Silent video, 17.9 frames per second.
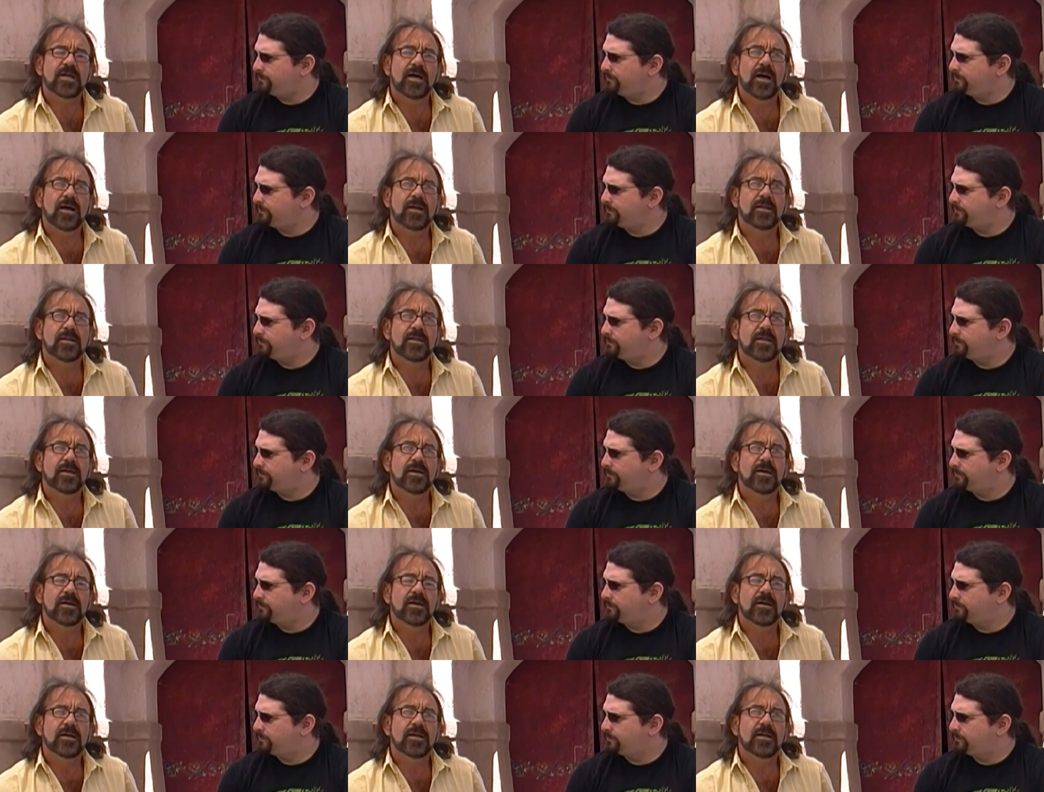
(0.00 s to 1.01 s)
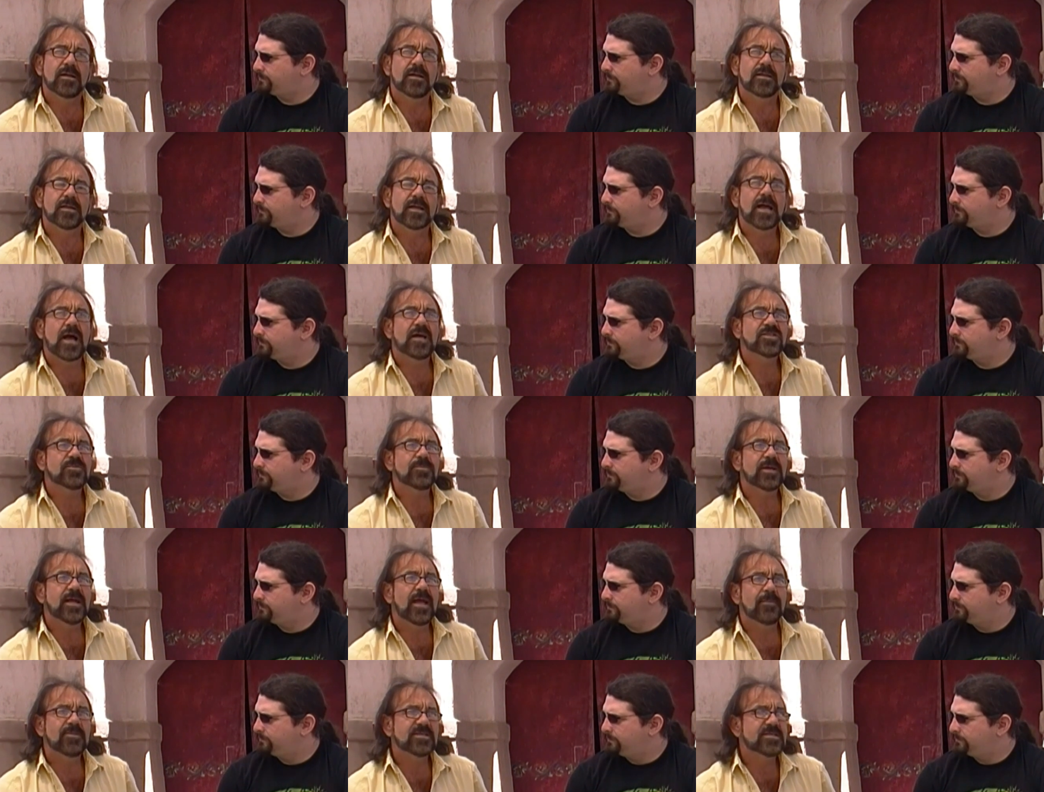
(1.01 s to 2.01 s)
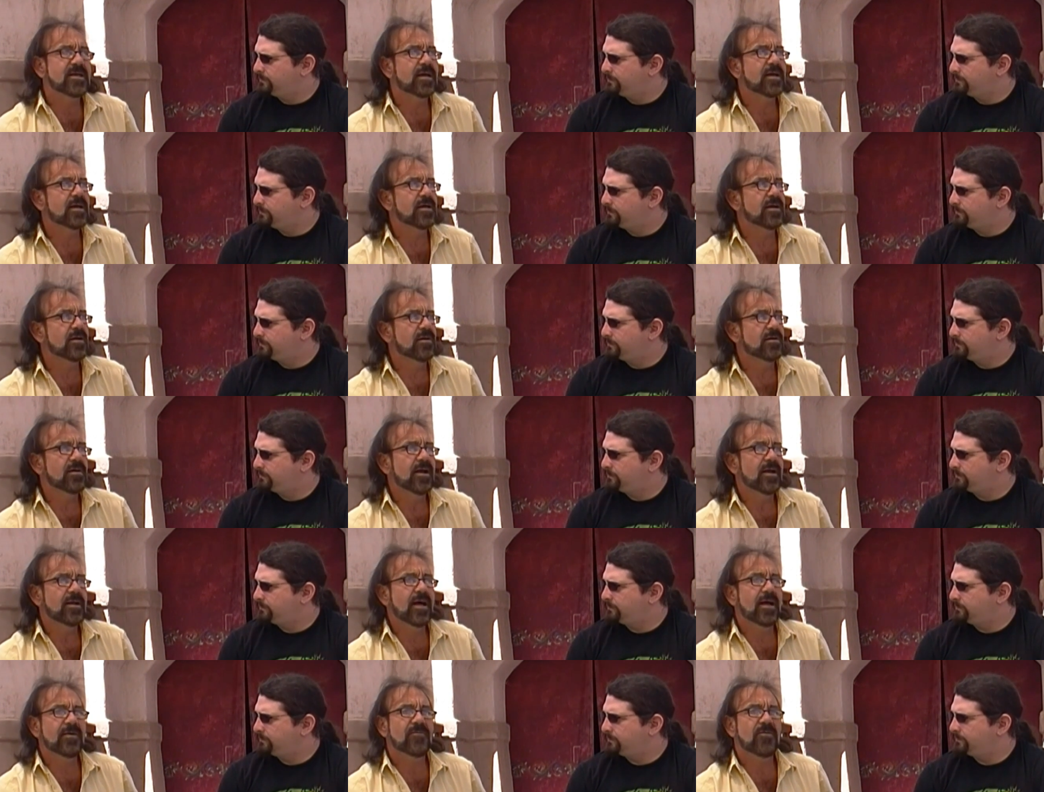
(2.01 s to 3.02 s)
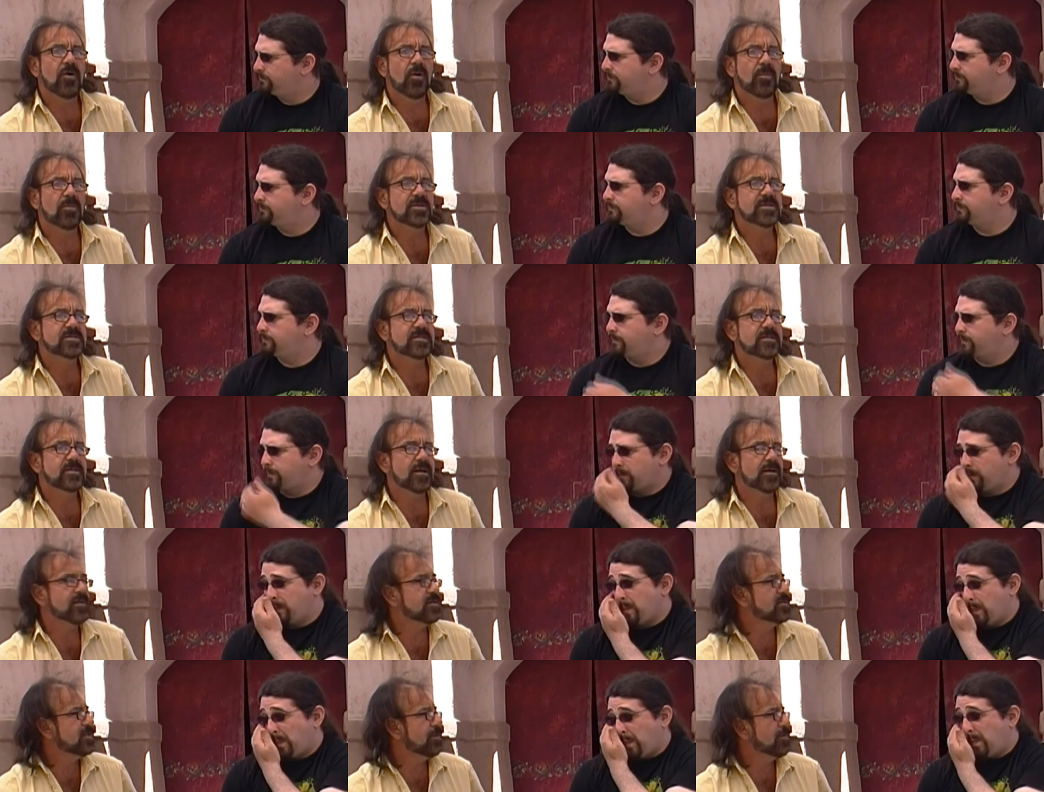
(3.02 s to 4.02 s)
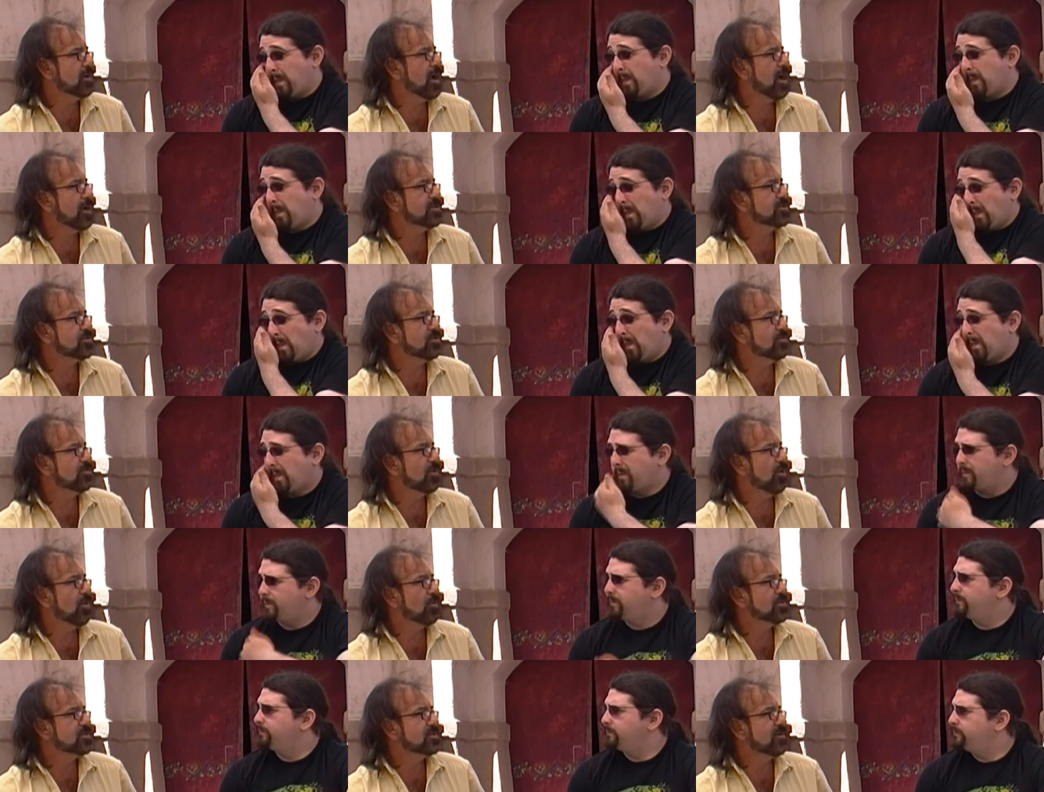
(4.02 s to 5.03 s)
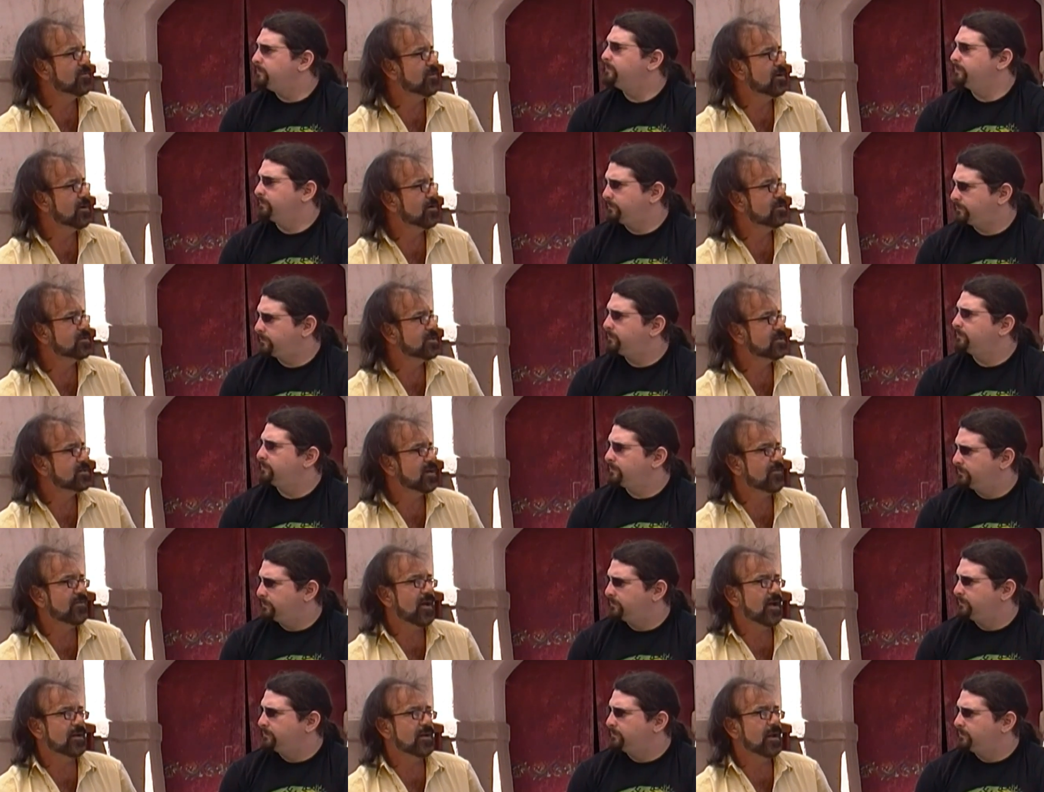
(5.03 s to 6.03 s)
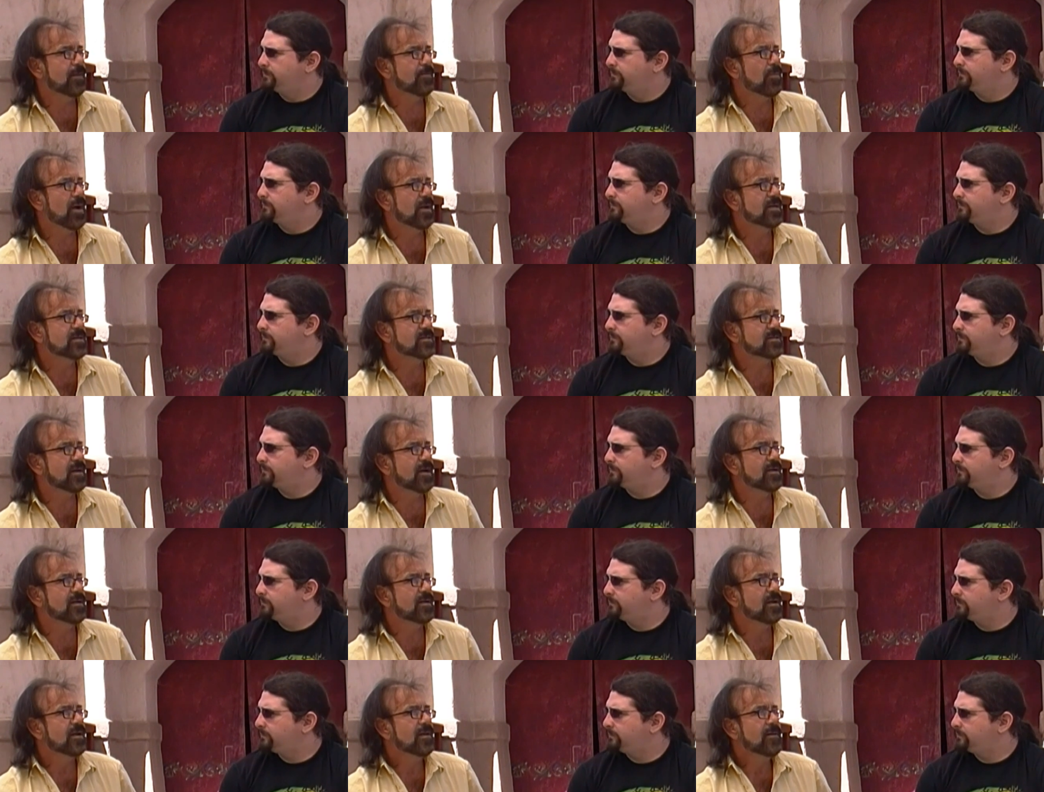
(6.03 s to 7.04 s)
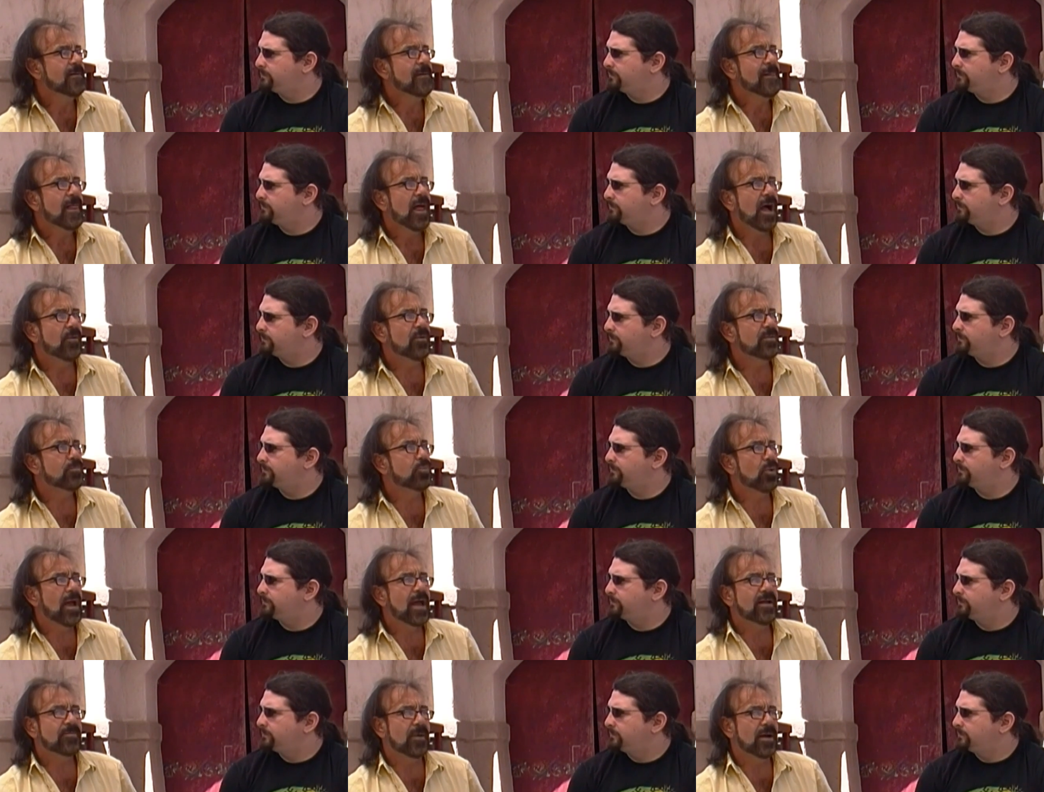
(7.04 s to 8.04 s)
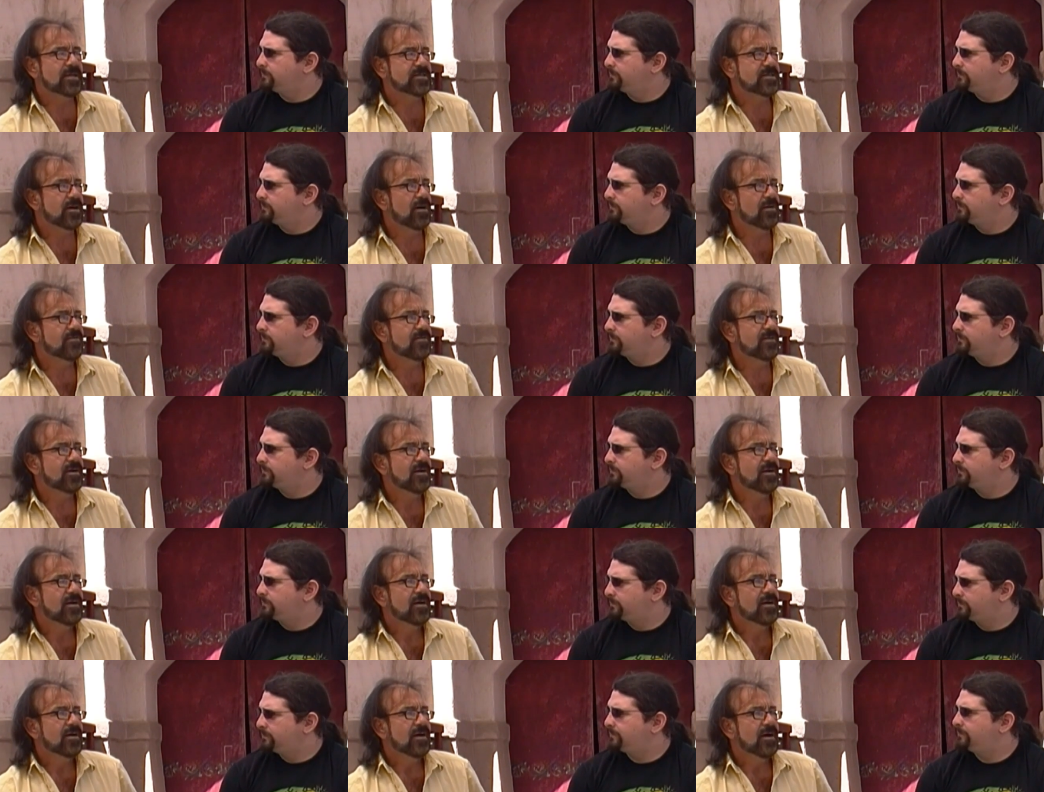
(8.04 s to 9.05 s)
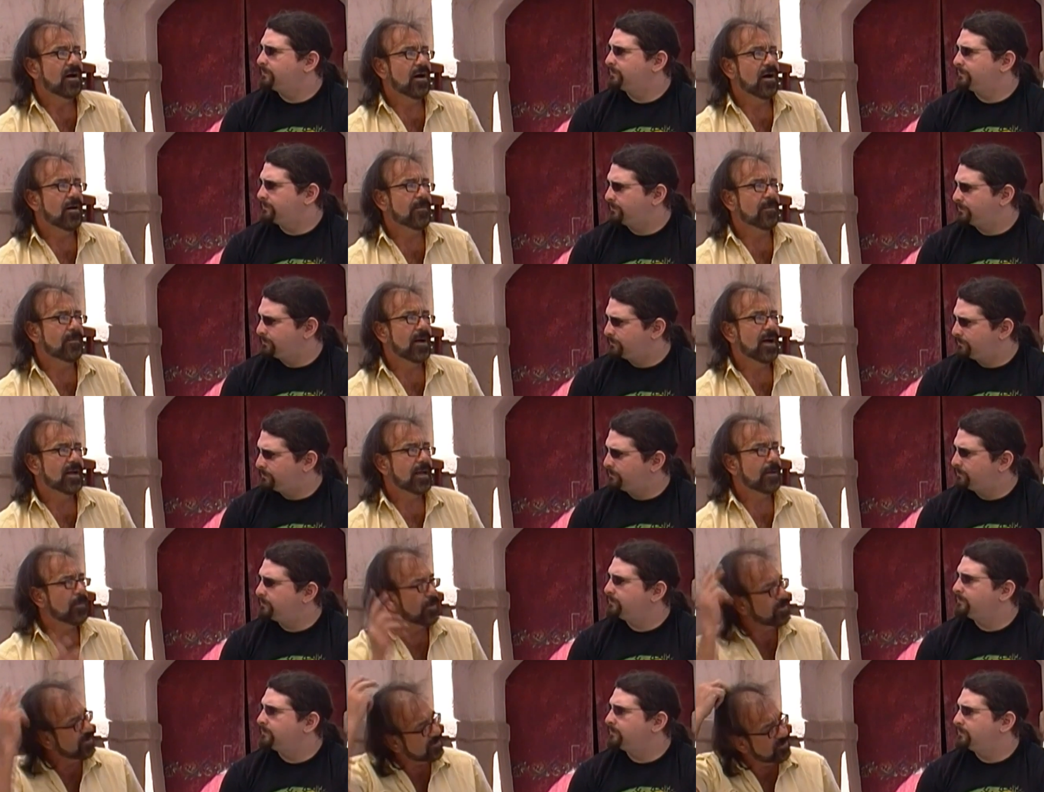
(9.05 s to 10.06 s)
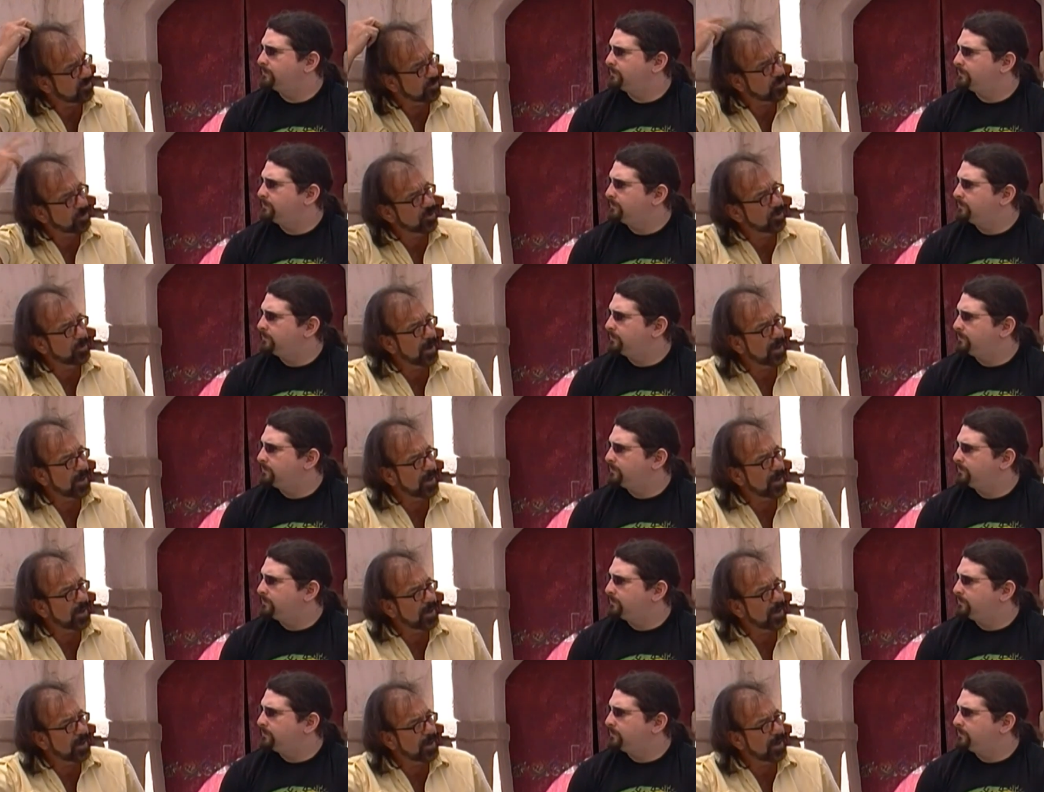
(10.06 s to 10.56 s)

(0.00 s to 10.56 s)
Speaker 1: I, I worked on the the costuming came the second year, and I've almost done the same costume almost every year since I've had it. I decided I would brand myself. Um, I came up